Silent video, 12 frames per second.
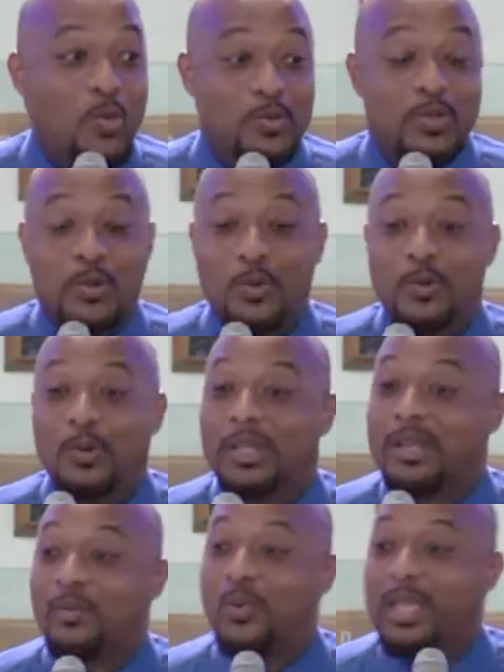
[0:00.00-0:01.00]
school,
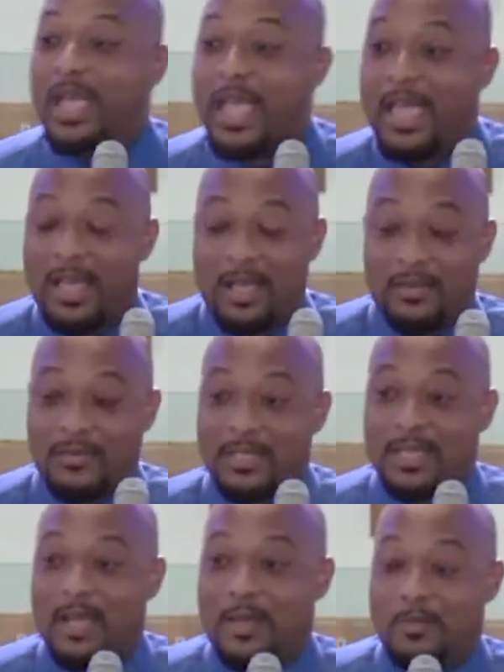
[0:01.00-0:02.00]
and we have
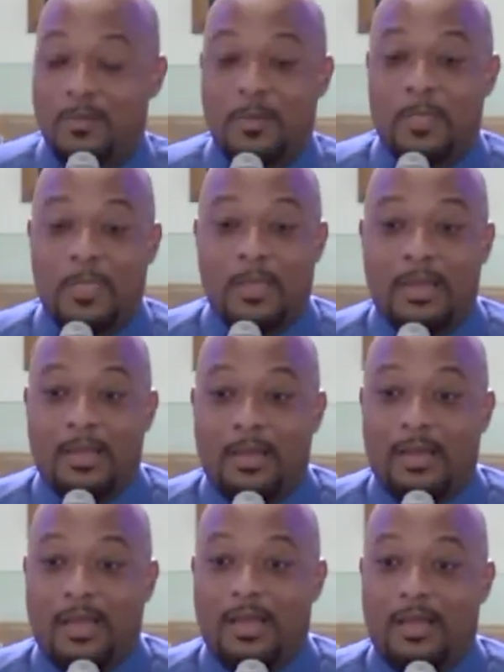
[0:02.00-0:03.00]
some
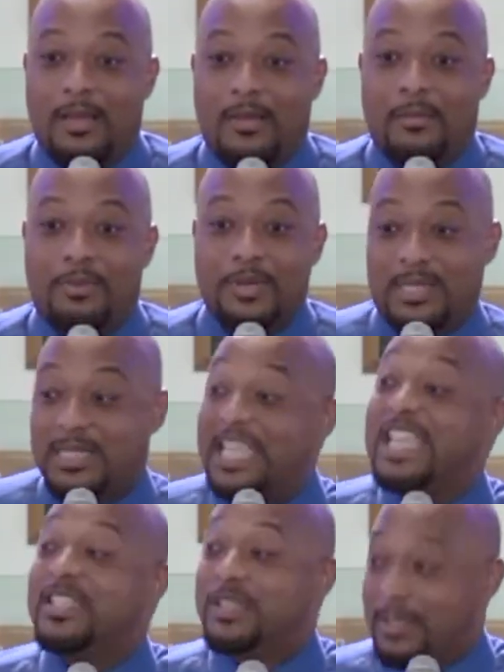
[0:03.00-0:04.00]
uh,
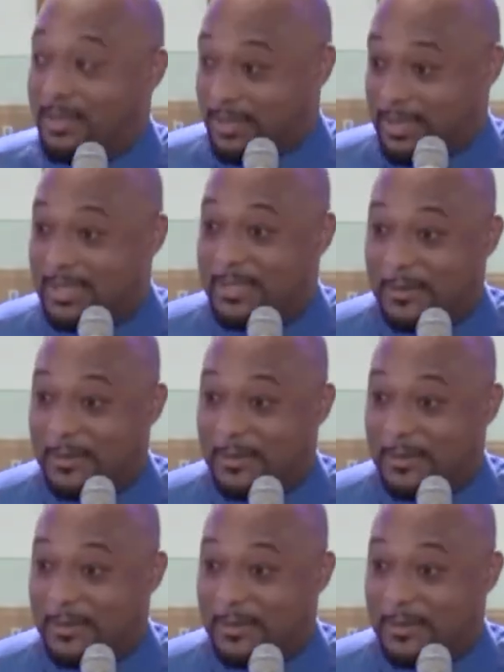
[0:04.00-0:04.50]
procedures